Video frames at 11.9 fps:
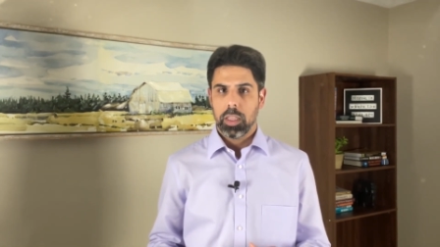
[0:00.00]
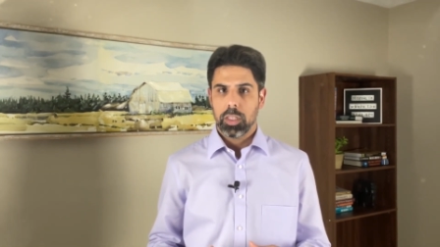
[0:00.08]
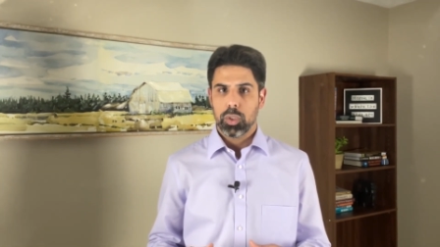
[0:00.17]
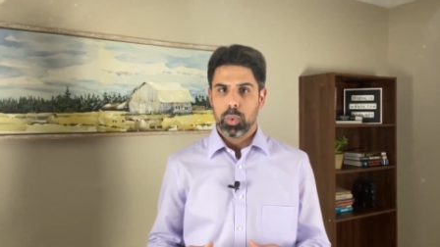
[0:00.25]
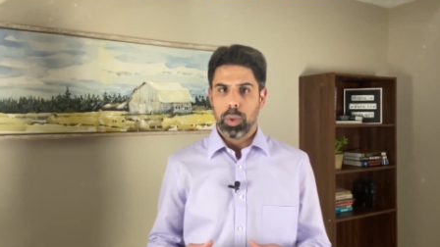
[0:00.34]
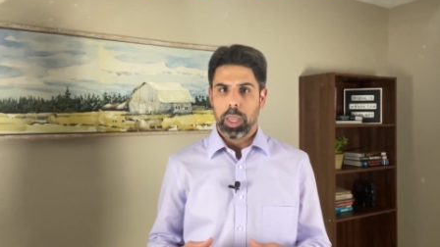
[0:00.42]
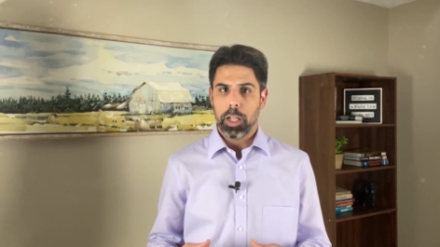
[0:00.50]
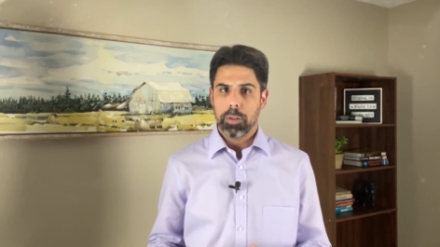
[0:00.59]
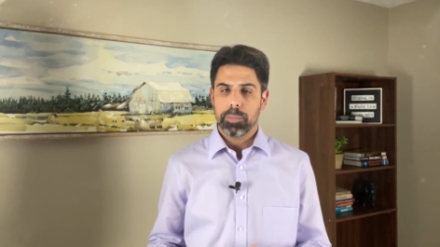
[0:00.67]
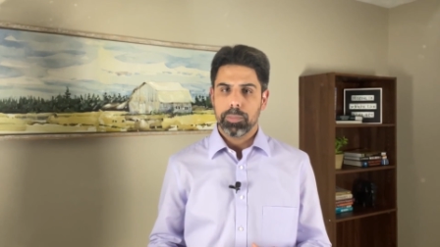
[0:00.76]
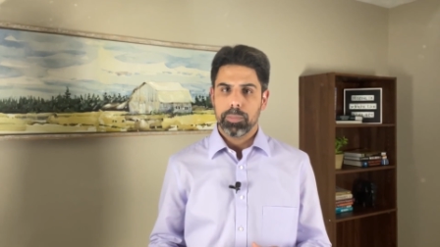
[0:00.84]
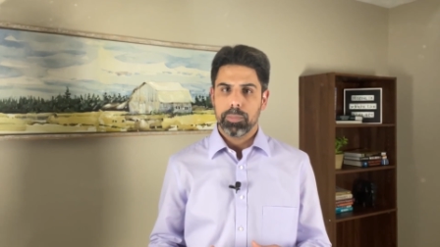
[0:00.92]
to
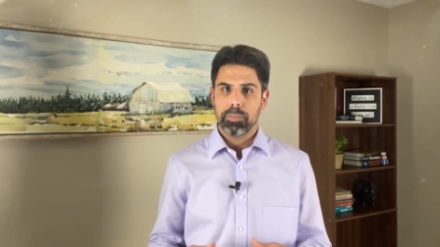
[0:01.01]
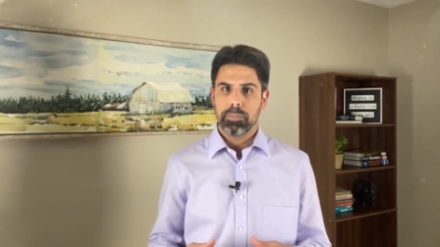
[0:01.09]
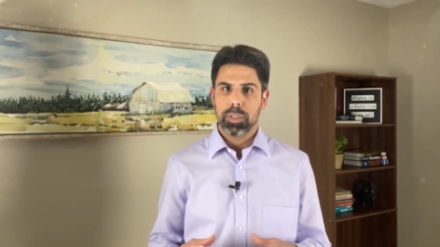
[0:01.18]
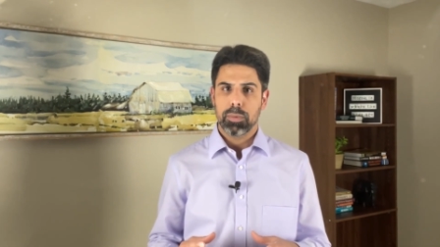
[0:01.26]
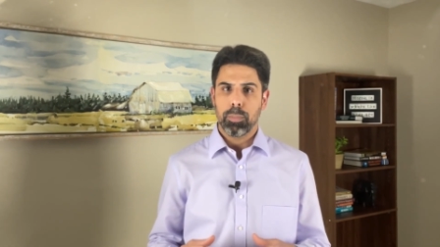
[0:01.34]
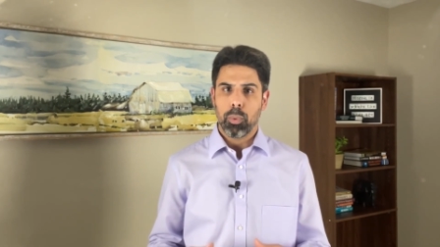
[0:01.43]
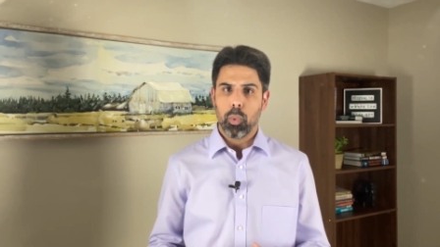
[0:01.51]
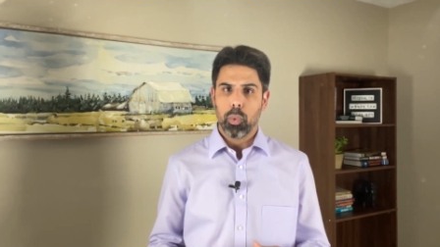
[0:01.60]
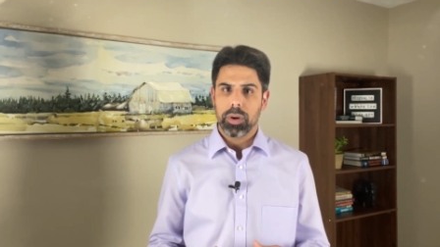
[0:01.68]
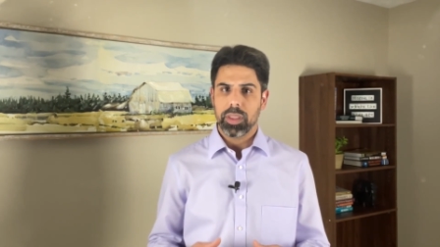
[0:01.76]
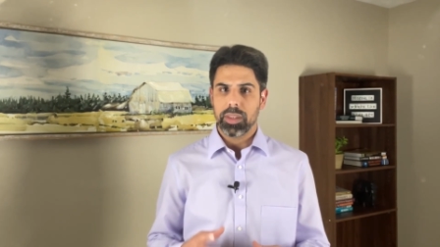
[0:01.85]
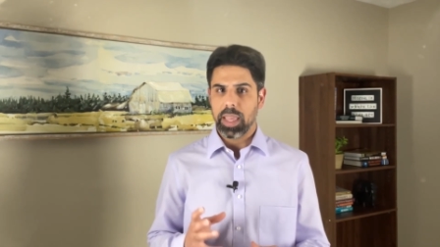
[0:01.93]
help
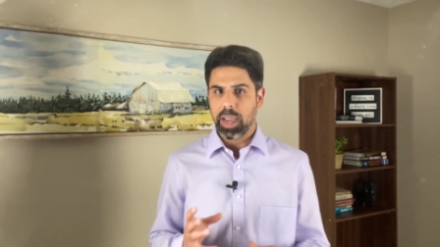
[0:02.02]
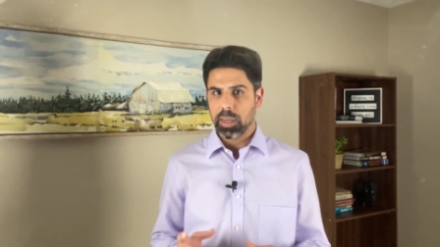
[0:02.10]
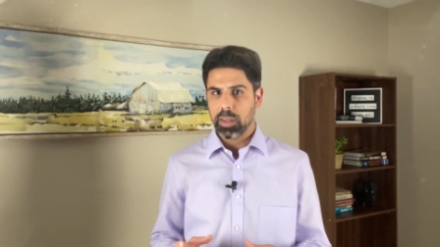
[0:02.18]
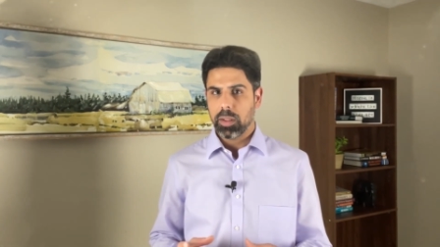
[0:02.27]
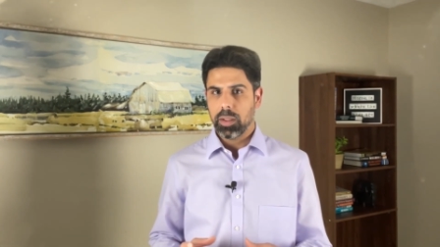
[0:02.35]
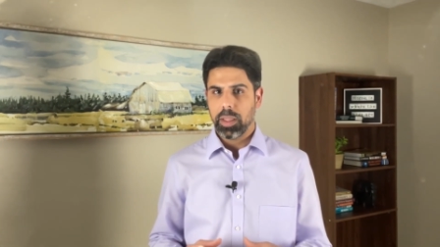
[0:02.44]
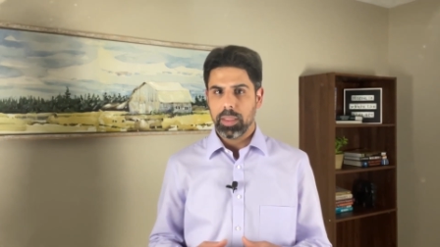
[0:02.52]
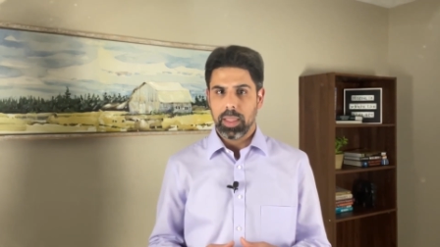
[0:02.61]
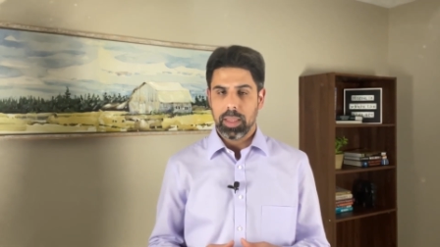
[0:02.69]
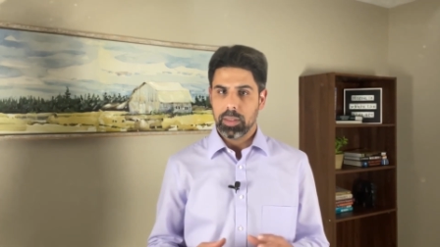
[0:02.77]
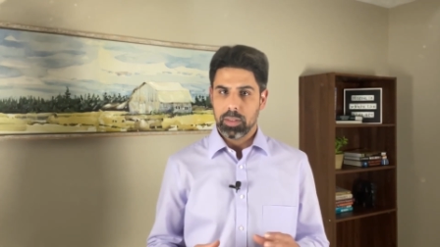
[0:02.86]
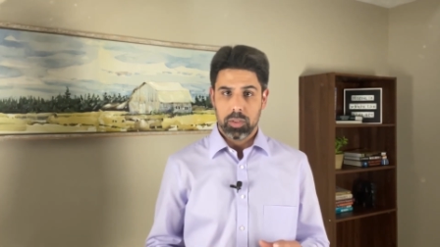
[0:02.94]
support the tactical and
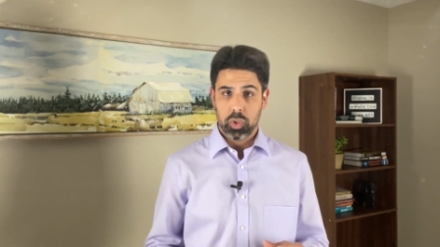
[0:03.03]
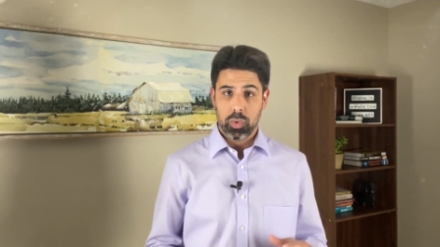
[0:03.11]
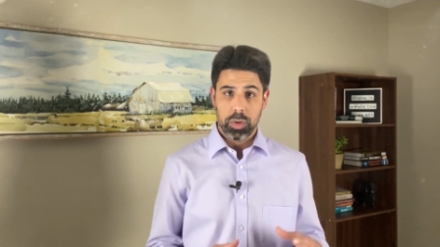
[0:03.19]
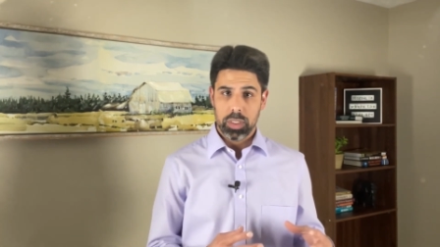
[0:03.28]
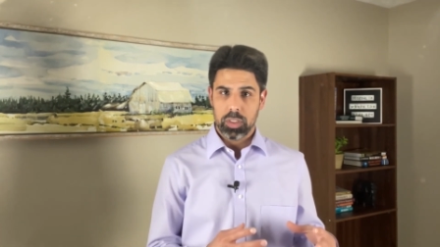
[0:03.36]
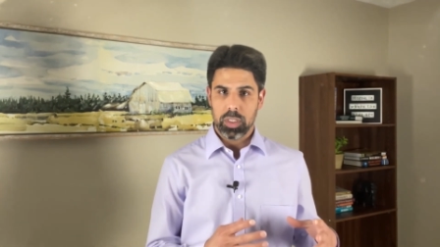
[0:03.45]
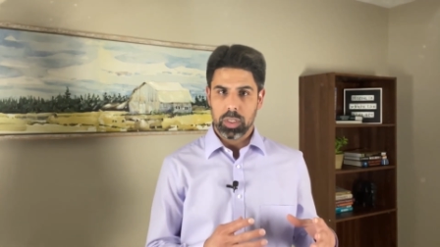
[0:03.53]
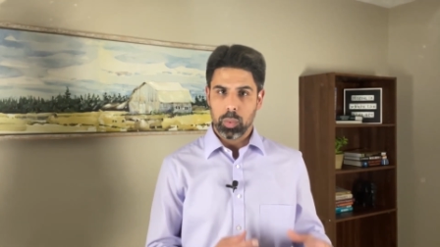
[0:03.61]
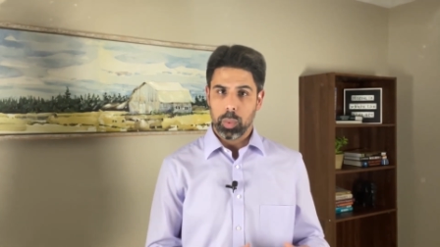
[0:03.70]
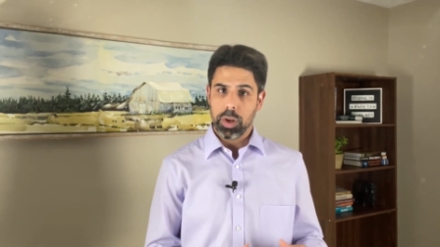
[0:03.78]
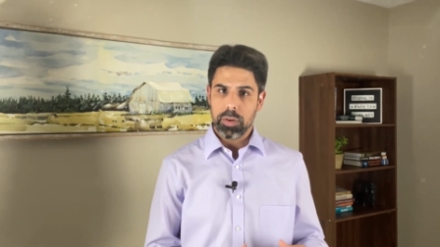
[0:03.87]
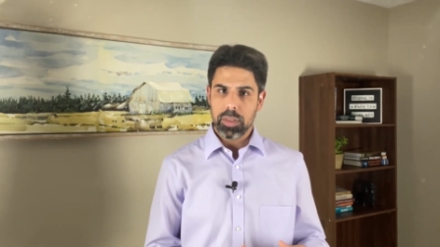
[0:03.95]
then strategic
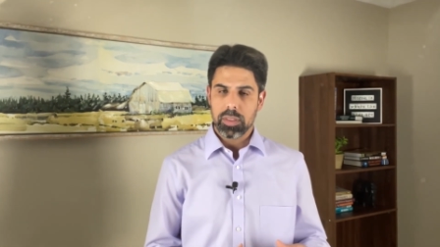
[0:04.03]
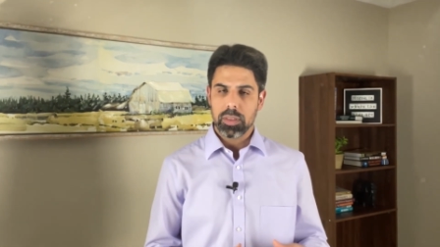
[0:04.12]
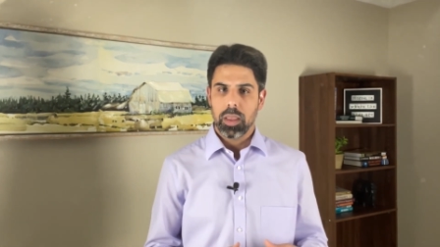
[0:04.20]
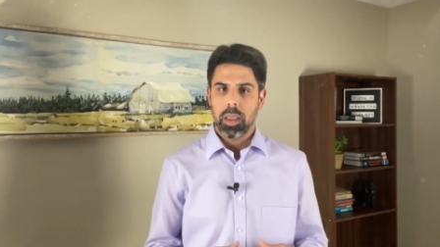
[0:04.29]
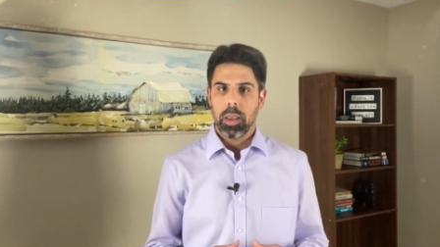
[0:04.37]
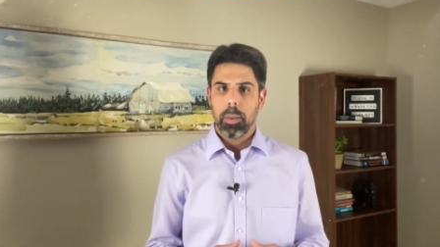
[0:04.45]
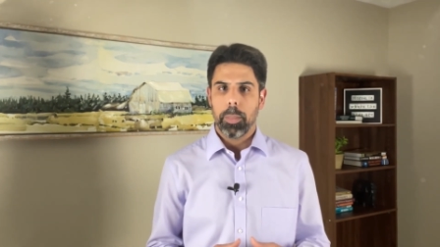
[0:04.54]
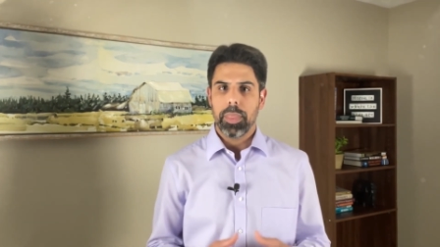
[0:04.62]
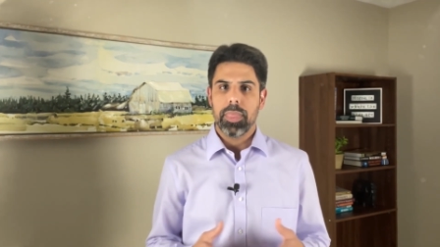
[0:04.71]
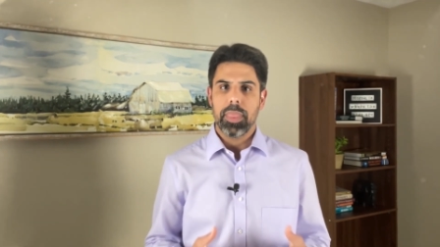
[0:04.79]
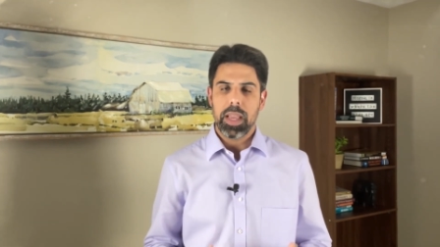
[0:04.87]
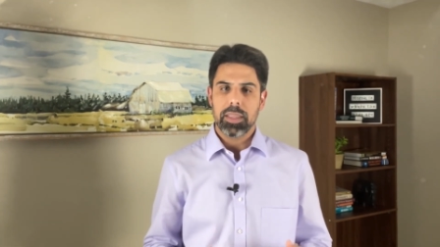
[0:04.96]
queries,
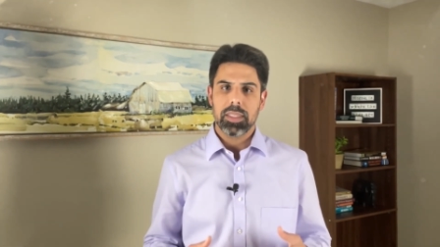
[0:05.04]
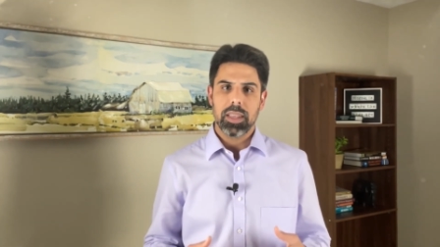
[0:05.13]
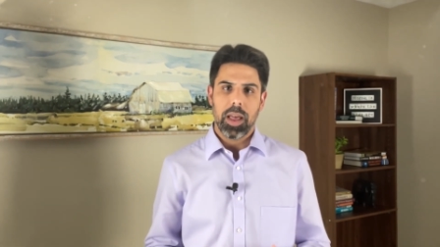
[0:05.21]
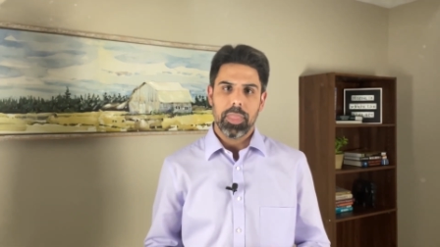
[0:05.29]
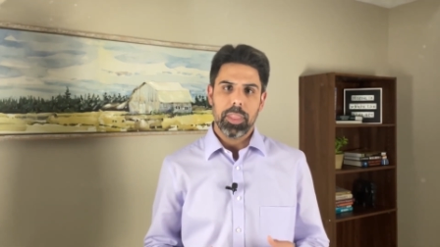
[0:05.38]
but that's not